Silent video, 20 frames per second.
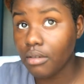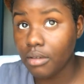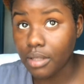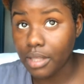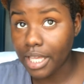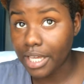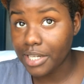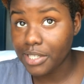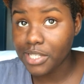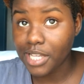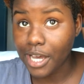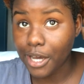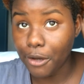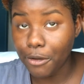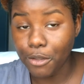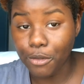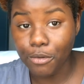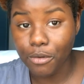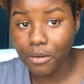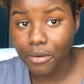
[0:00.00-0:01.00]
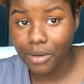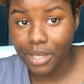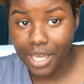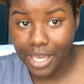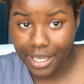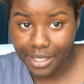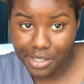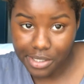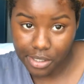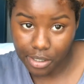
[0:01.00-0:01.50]
And that is how you
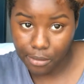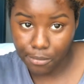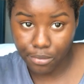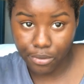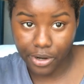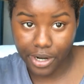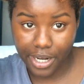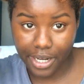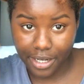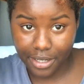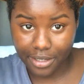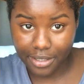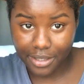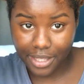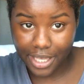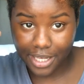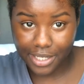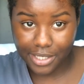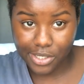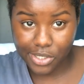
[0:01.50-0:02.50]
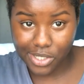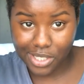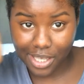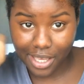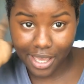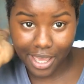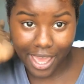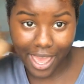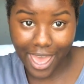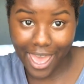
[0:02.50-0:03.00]
create a braid that is
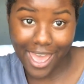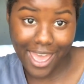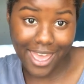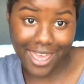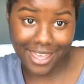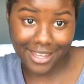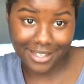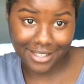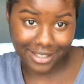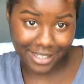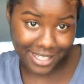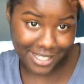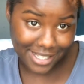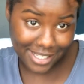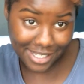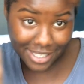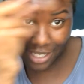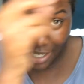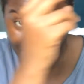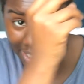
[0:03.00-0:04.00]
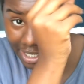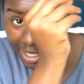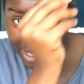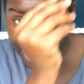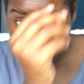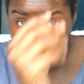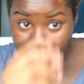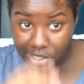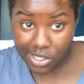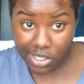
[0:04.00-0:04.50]
endless.
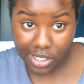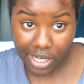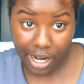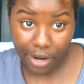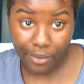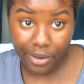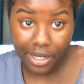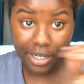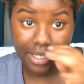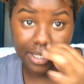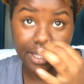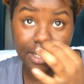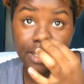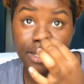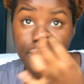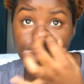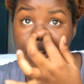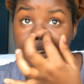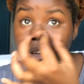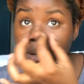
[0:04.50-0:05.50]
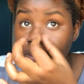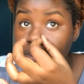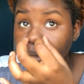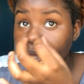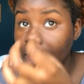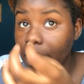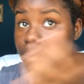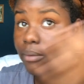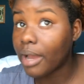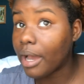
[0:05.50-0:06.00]
So now we're gonna
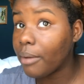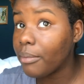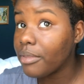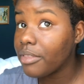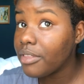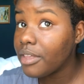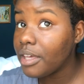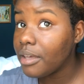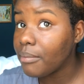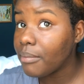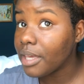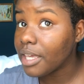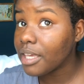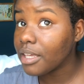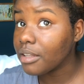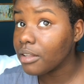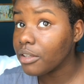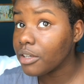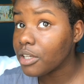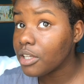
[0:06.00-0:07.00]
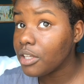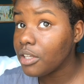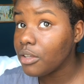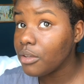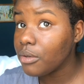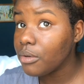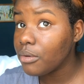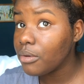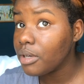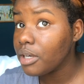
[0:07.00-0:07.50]
play around with it and make it look
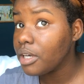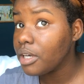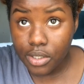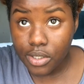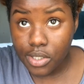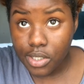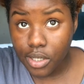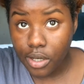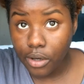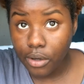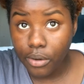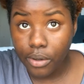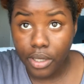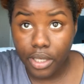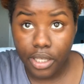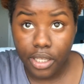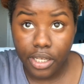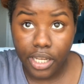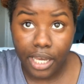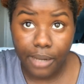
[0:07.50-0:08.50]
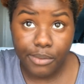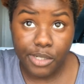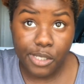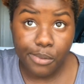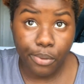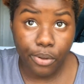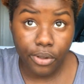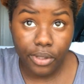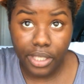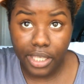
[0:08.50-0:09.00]
cute. So now I'm
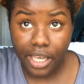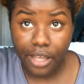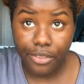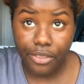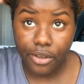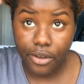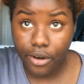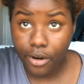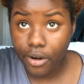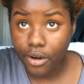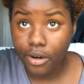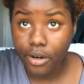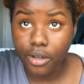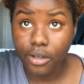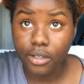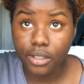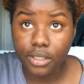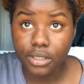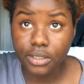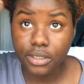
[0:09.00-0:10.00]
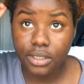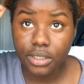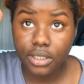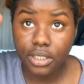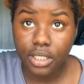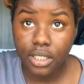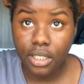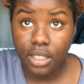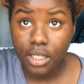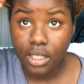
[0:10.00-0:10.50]
just pulling out the
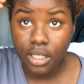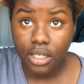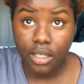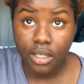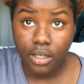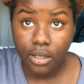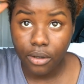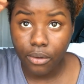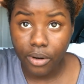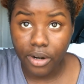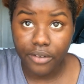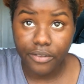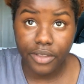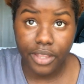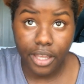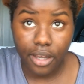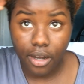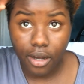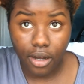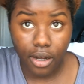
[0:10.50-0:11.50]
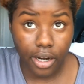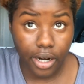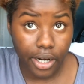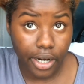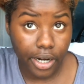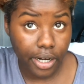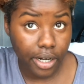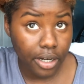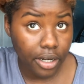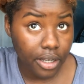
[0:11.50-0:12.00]
curls wherever they
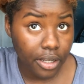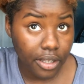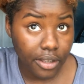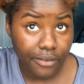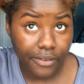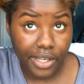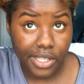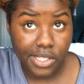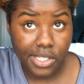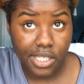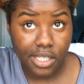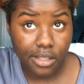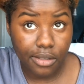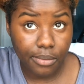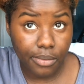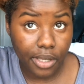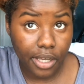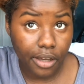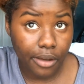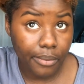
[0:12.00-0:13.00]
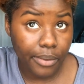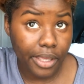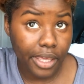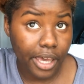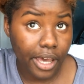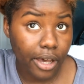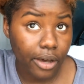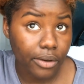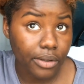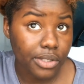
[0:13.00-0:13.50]
are. If I see them coming
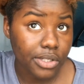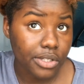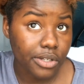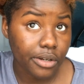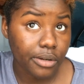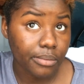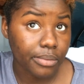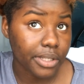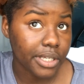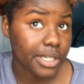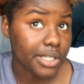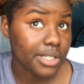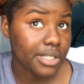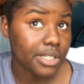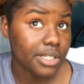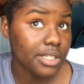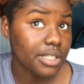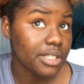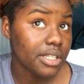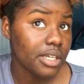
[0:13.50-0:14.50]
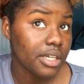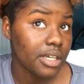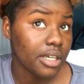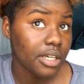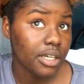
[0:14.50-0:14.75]
out in certain places,